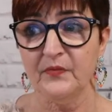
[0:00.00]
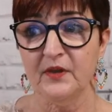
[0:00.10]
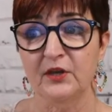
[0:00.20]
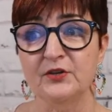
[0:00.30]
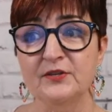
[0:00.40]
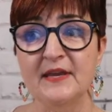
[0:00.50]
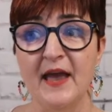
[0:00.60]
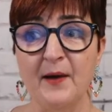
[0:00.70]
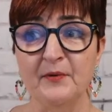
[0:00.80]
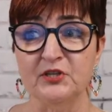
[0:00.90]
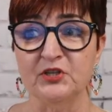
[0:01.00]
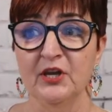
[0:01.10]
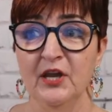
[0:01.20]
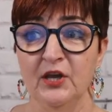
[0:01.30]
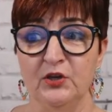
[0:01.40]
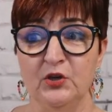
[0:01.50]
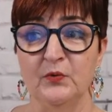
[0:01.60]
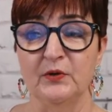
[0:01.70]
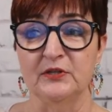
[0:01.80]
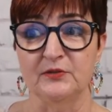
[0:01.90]
Can you see how much you
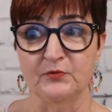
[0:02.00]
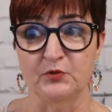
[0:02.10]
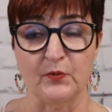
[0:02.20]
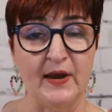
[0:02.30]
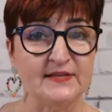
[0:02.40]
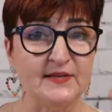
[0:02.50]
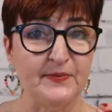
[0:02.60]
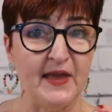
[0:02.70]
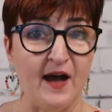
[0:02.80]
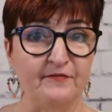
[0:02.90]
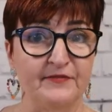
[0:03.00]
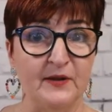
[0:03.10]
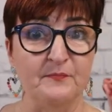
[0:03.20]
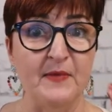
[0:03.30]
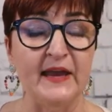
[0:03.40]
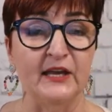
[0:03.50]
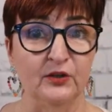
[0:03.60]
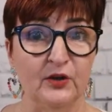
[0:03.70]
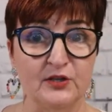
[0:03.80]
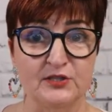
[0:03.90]
would dress up the outfit and make it
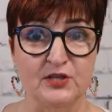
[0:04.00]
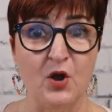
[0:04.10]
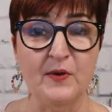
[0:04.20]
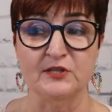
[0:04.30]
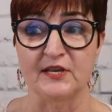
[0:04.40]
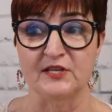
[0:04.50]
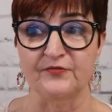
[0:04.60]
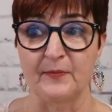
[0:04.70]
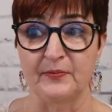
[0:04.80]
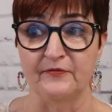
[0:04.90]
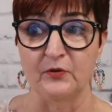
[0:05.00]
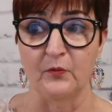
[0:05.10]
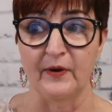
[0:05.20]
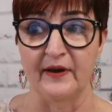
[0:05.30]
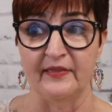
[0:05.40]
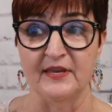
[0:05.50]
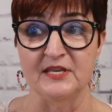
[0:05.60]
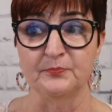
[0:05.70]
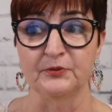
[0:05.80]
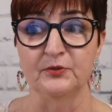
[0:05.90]
look so much less frumpy if you were wearing
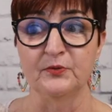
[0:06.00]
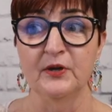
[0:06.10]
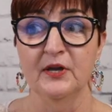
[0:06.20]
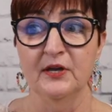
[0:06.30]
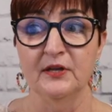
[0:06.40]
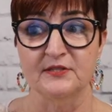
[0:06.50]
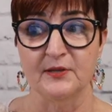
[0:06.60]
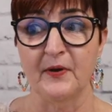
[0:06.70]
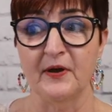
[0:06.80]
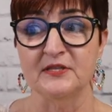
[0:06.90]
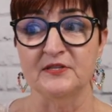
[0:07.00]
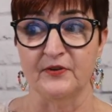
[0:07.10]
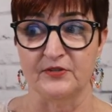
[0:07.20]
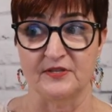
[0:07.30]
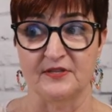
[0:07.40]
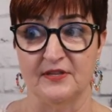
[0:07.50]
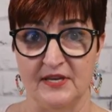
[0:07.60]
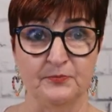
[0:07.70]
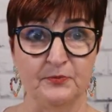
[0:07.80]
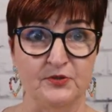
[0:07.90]
these blue slip-ons versus
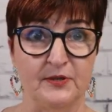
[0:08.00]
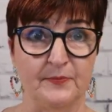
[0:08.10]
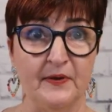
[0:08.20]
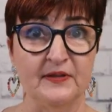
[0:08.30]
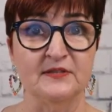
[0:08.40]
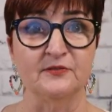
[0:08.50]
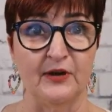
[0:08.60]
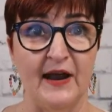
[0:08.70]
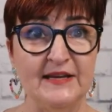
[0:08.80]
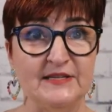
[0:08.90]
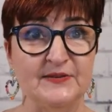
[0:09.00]
these blue slip-ons, right?